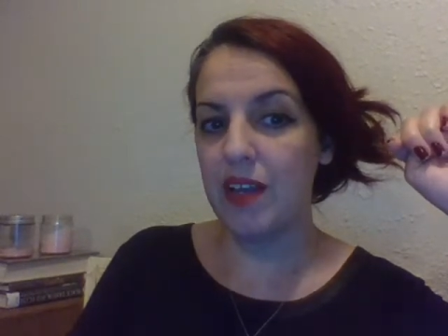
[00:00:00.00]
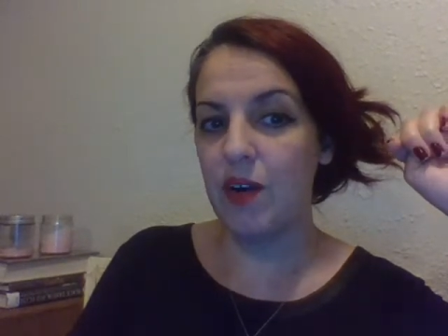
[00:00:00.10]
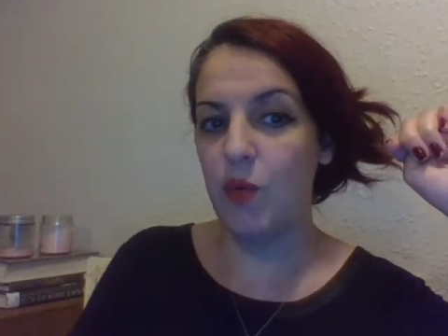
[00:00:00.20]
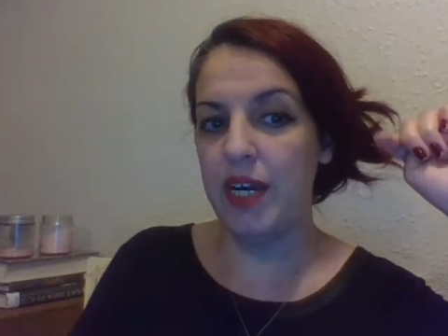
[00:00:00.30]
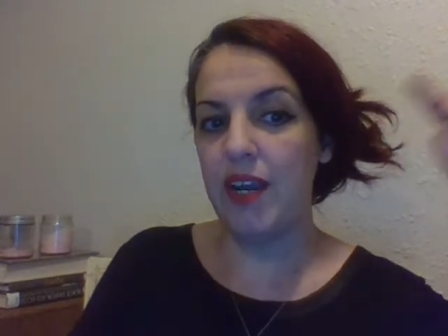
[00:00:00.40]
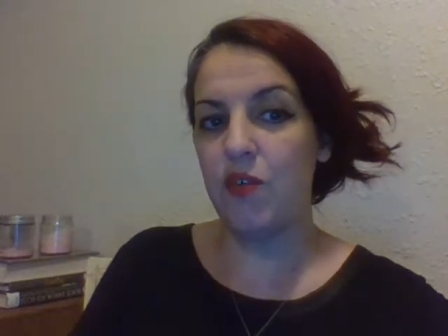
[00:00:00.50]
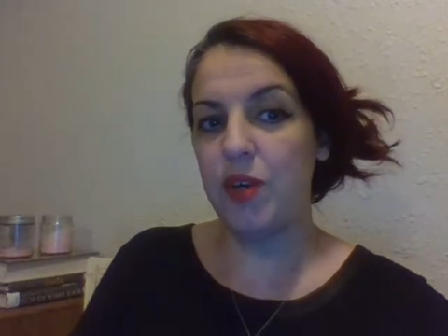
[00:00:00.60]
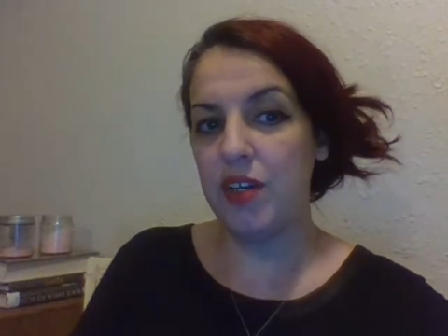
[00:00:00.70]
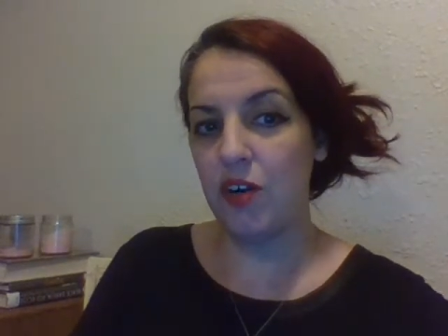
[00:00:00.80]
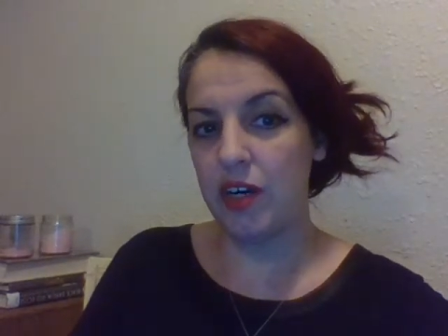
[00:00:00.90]
when I
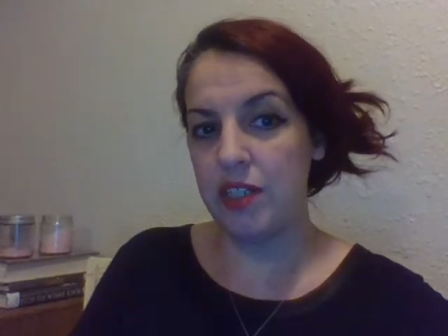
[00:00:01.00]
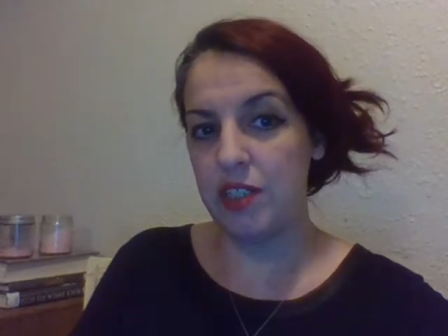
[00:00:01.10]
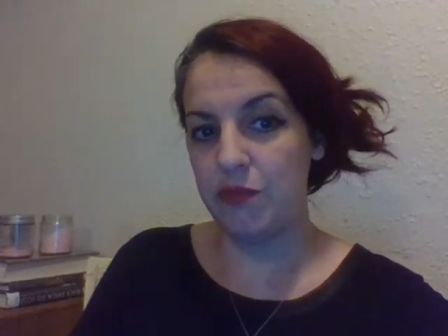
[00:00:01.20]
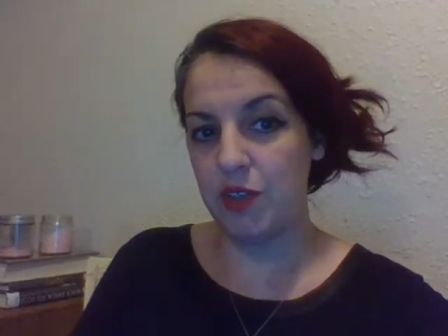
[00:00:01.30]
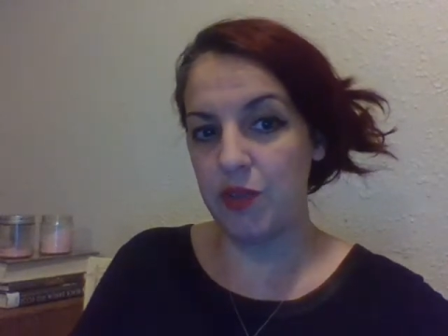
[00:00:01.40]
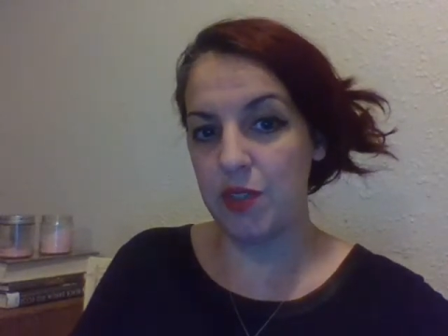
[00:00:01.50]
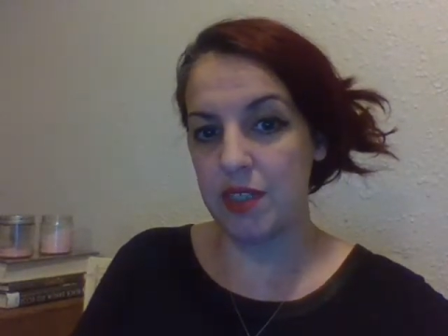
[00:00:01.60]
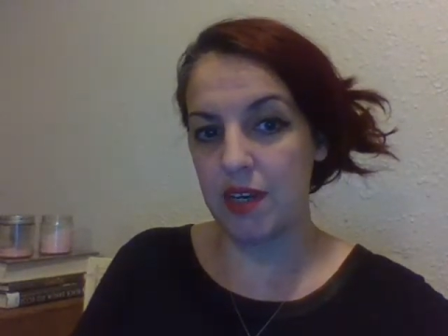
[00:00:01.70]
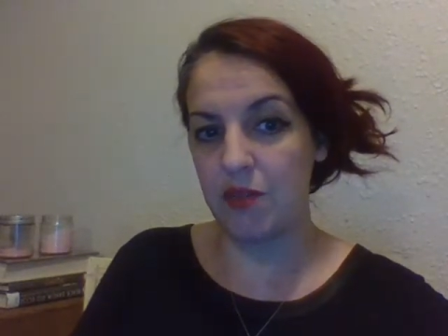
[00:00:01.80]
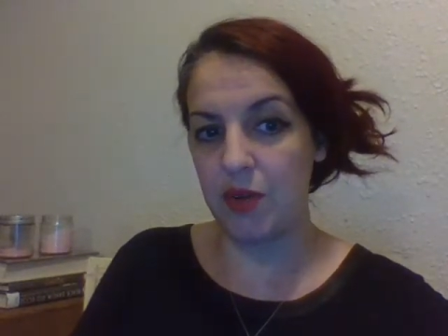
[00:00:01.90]
read her interviews
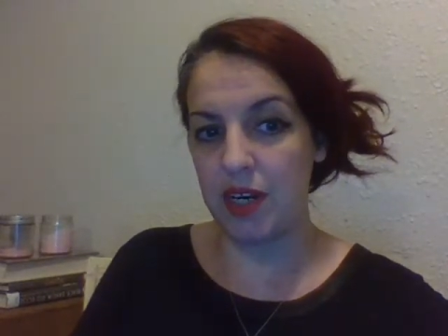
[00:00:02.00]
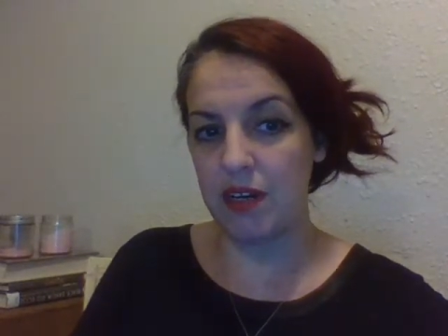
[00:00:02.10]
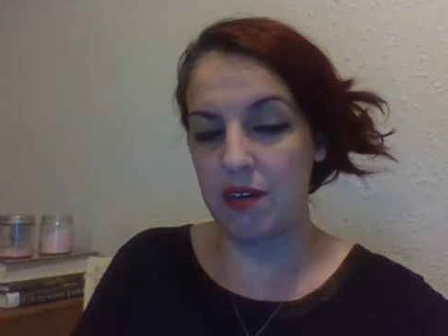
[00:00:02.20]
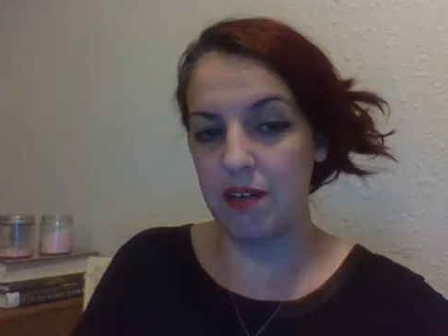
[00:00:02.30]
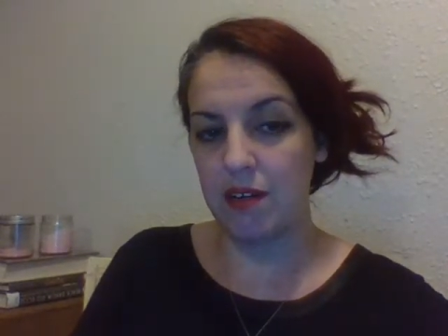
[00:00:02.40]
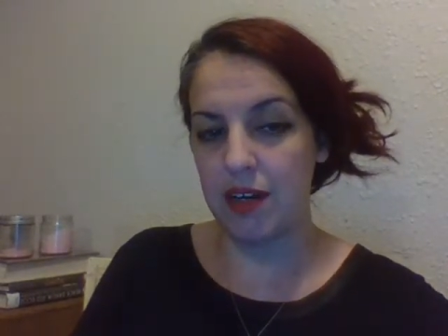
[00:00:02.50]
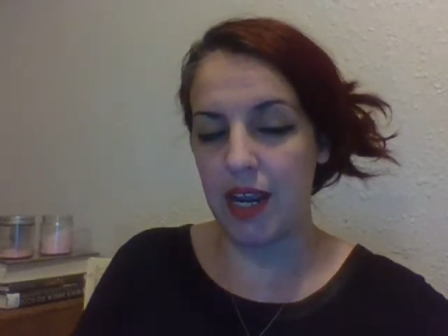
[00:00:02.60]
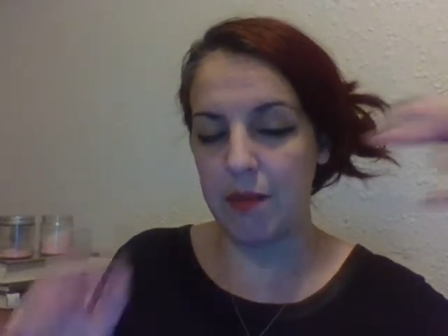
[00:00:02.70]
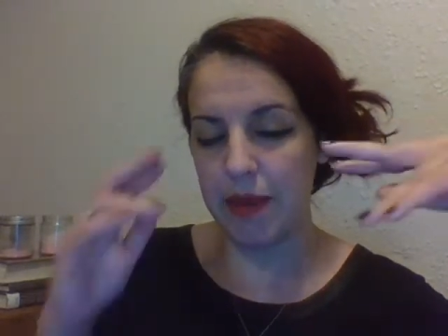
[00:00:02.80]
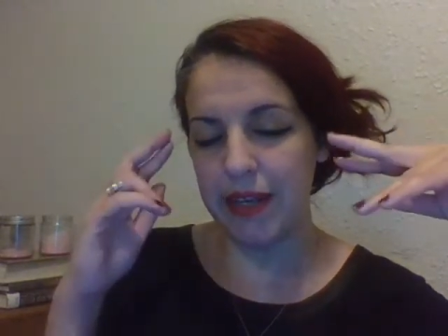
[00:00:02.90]
and I
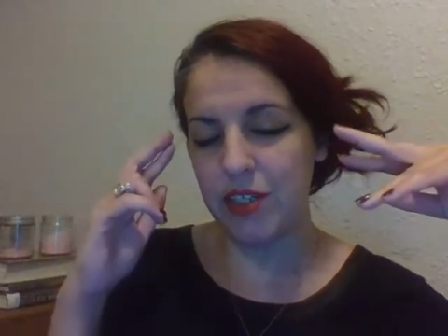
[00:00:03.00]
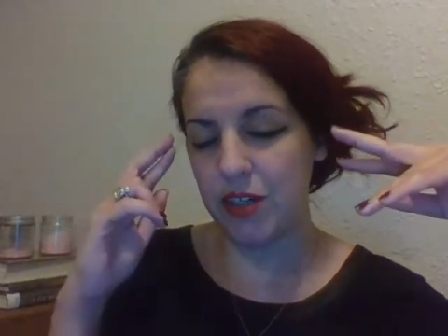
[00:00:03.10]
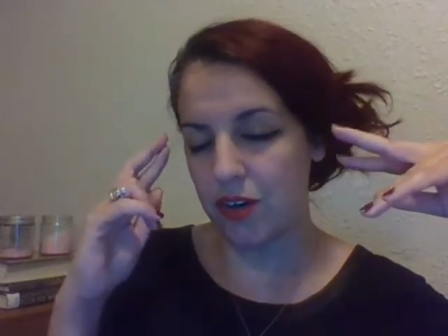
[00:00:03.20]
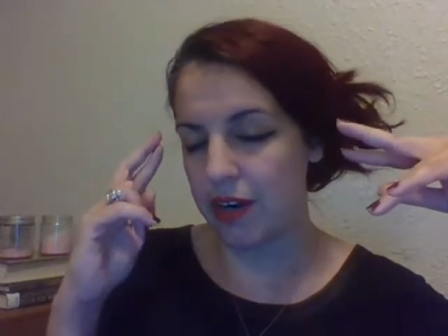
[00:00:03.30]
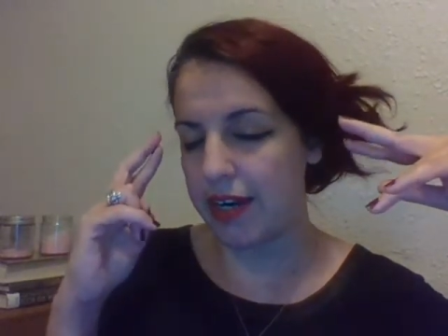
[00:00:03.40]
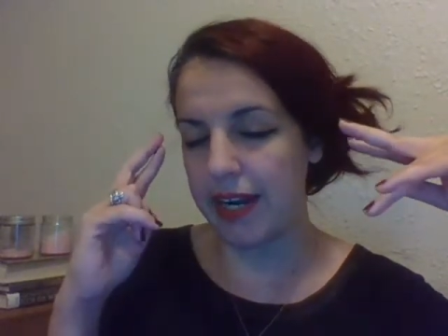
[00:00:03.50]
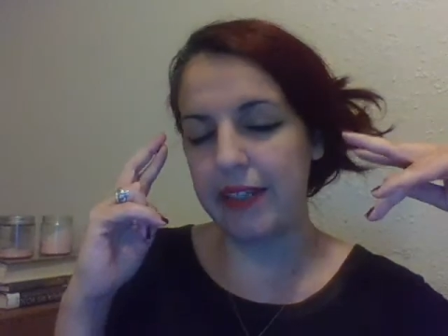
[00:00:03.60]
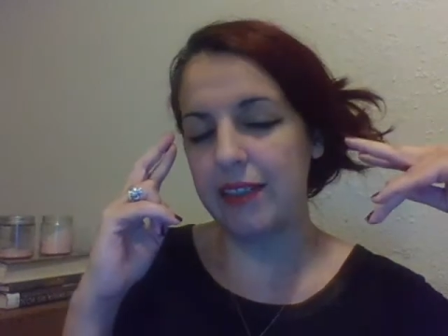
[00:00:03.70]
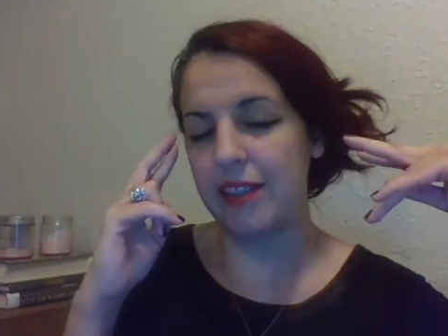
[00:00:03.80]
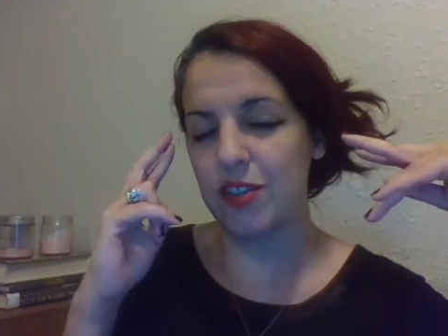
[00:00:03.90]
imagine her at
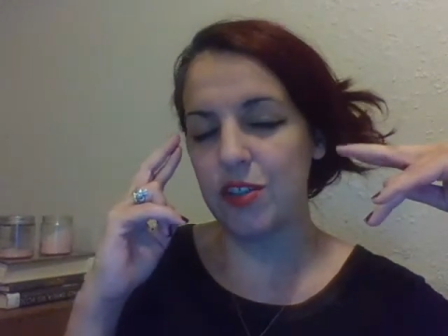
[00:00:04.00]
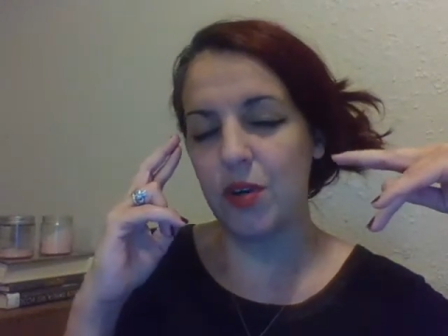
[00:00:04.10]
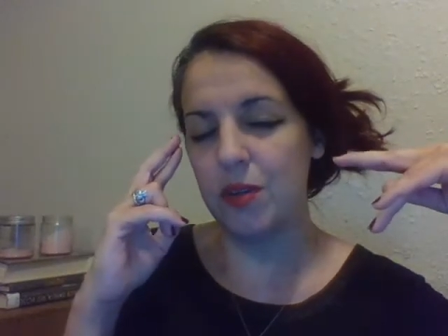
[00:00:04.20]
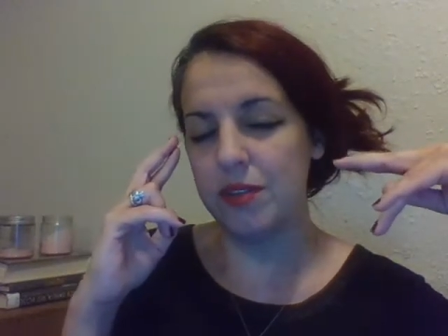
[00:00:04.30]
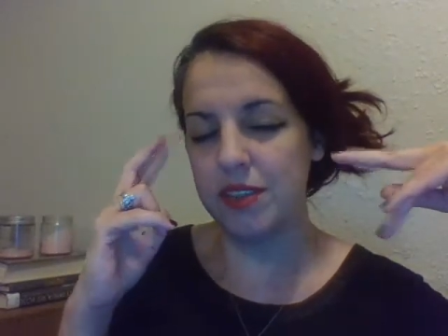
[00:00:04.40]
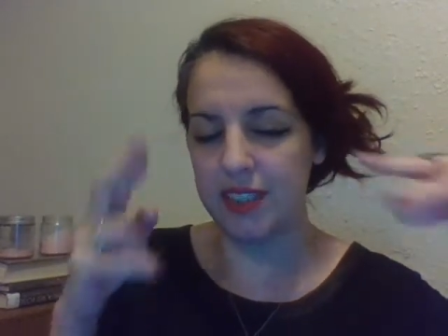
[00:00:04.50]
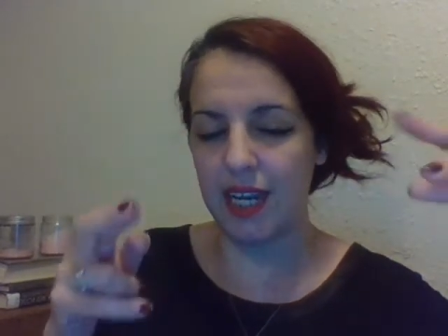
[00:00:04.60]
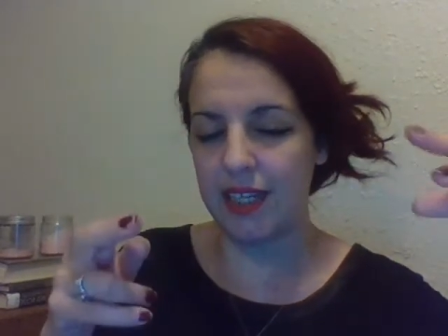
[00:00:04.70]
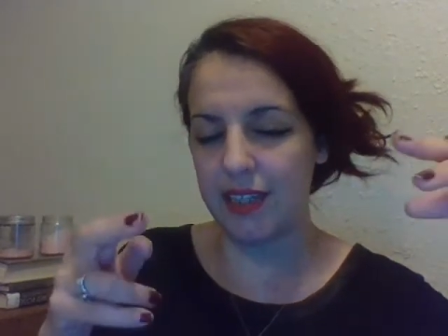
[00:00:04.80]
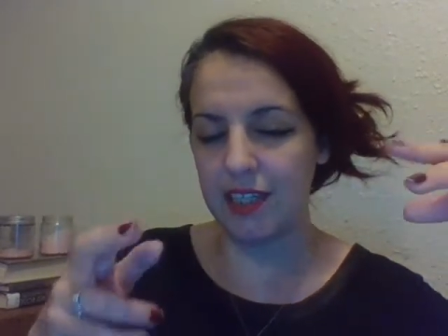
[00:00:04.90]
19 years old
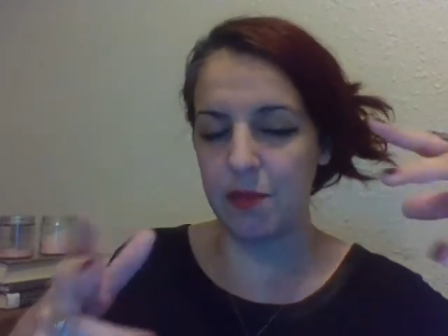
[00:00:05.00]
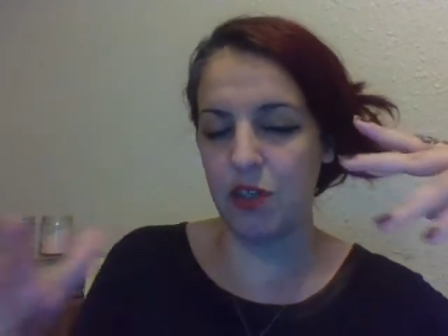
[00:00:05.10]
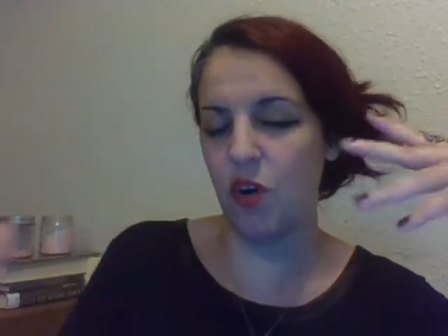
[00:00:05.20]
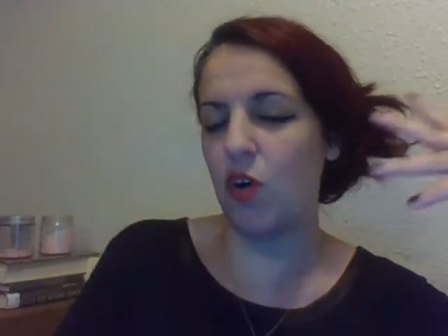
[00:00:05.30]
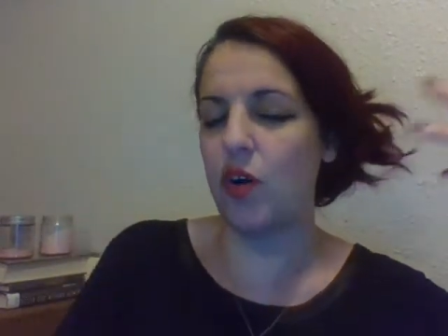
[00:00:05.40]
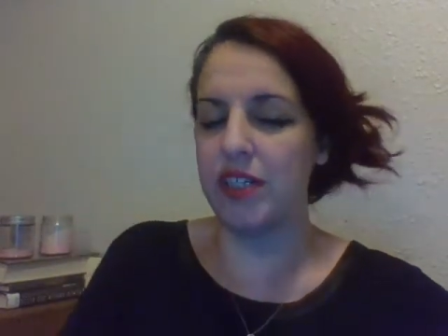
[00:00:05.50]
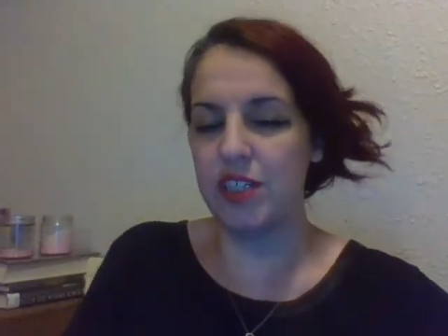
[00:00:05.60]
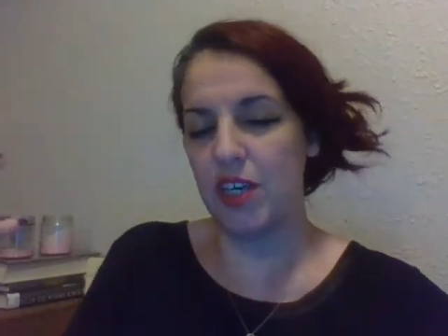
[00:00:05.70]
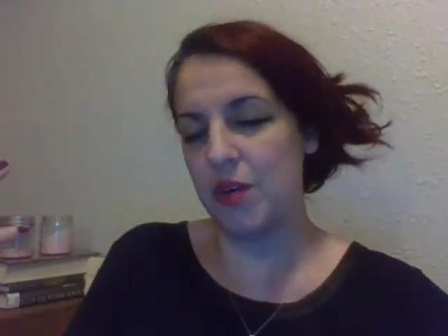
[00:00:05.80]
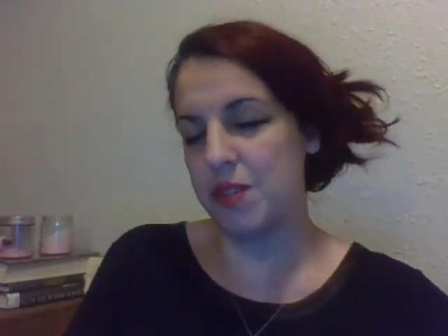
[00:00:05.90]
saying this, be no
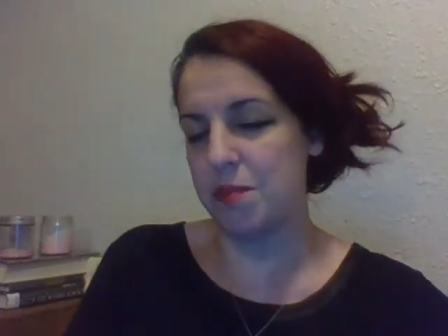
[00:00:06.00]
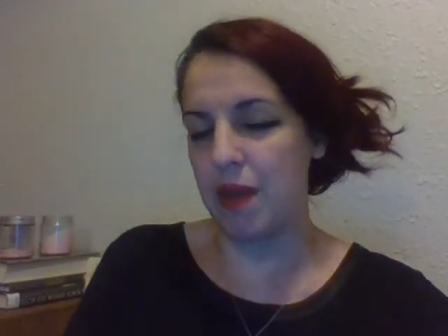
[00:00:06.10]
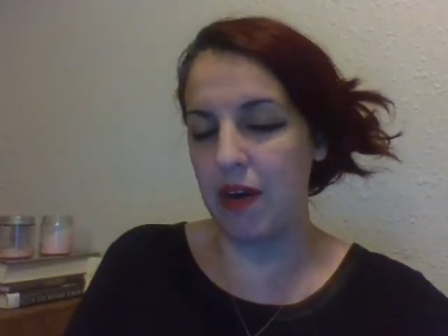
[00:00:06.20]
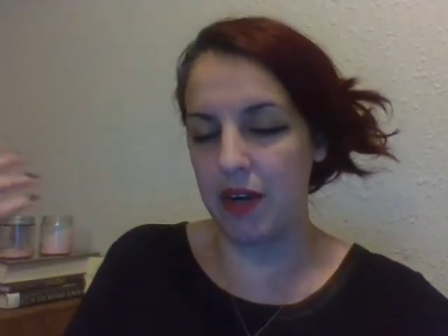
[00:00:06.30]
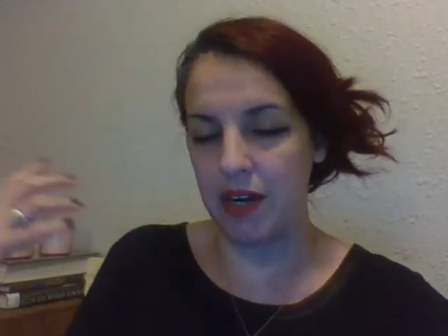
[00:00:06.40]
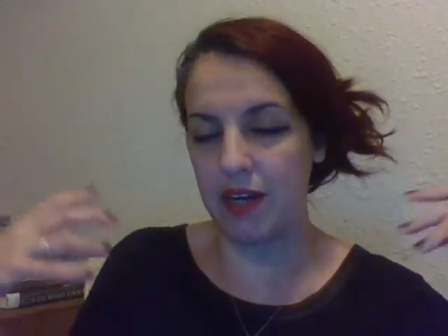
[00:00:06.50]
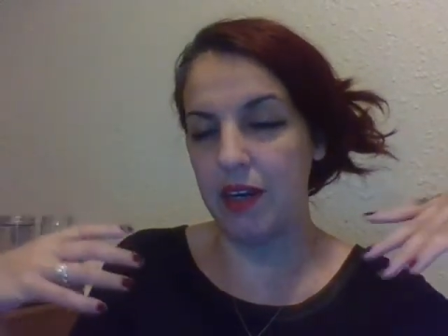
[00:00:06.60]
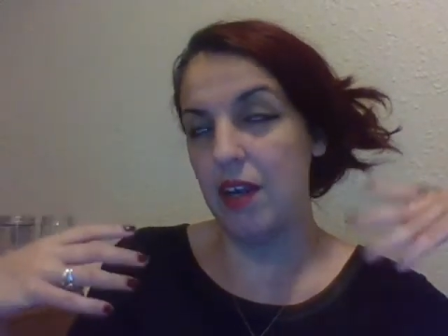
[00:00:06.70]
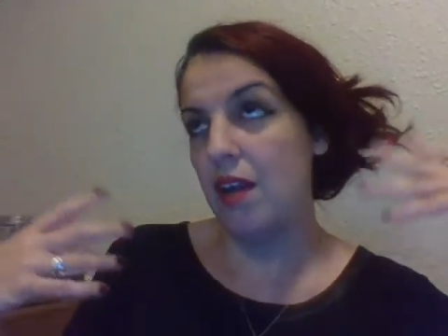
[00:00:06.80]
grandiose about it, and